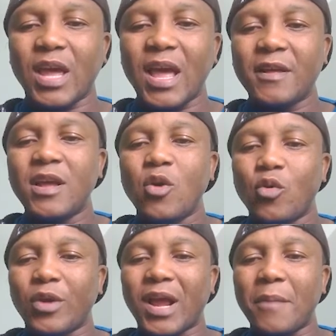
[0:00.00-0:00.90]
Okay.
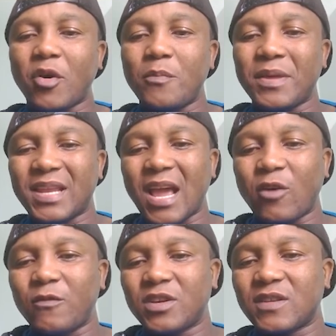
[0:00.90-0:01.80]
We're gonna come and compare the
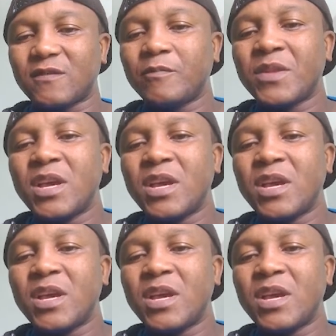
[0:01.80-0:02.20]
like coefficients.